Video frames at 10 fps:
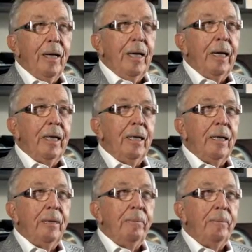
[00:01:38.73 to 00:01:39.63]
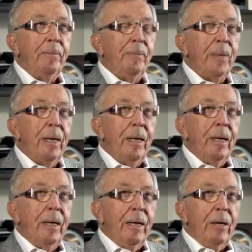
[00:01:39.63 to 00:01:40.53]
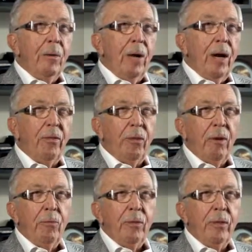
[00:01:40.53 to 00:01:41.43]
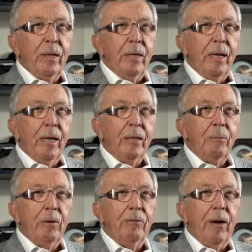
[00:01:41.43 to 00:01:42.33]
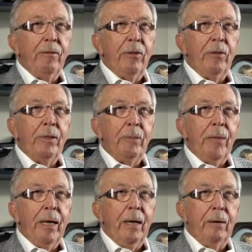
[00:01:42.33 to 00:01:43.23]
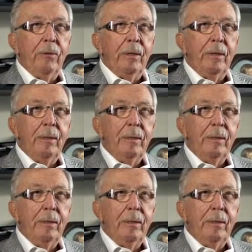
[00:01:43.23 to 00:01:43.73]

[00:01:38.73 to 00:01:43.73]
And I thought it was going to take us about 5 years to pay it out.